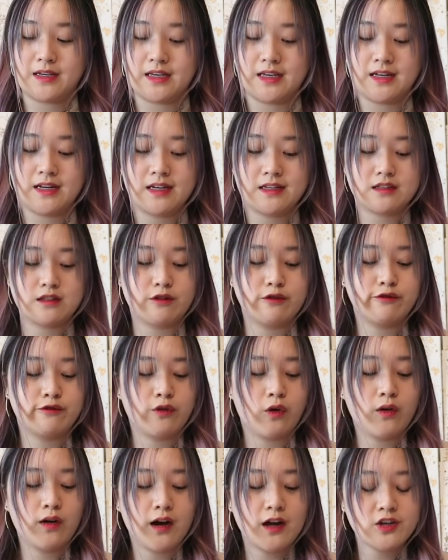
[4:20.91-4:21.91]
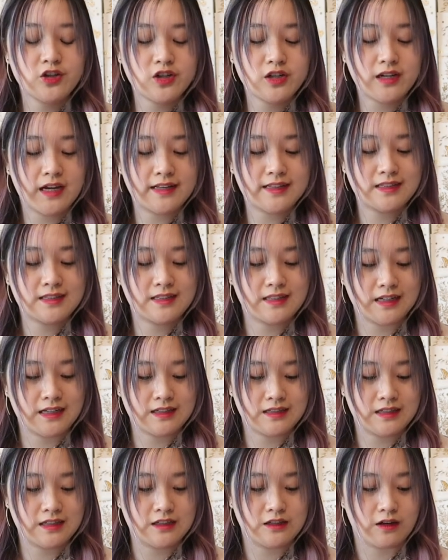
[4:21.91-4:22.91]
It is
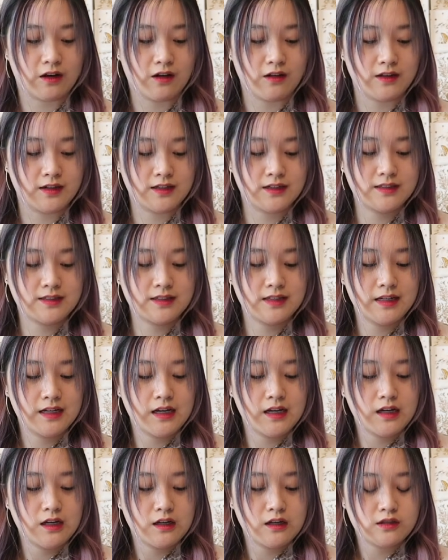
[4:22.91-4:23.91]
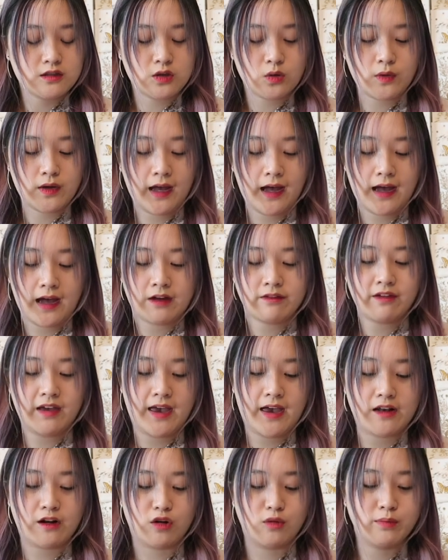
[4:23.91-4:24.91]
$460. So we have
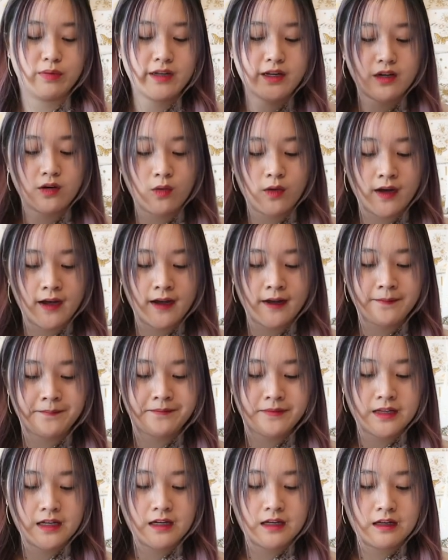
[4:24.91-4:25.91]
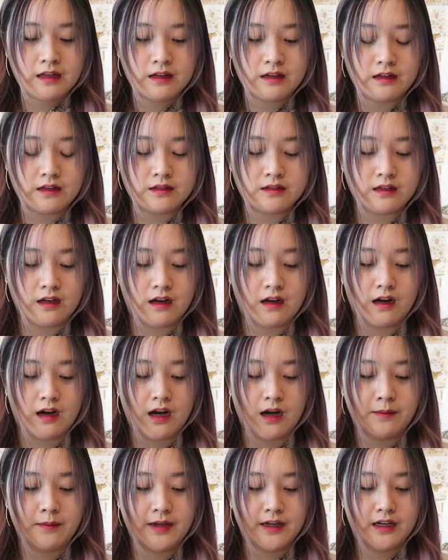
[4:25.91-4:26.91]
an oblique one. There's
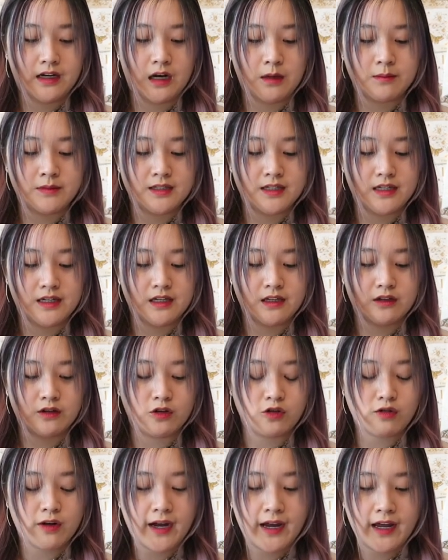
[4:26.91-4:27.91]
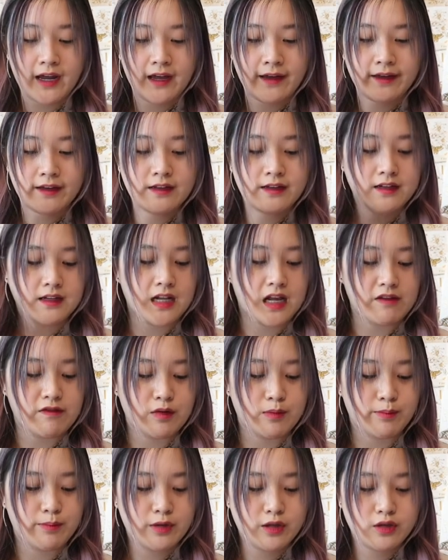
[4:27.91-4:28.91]
it comes in gray, navy
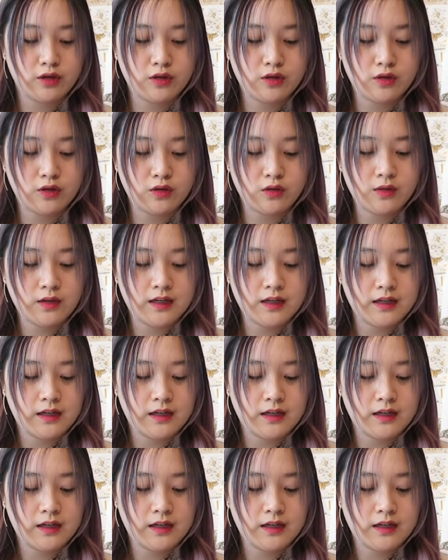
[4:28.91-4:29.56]
blue.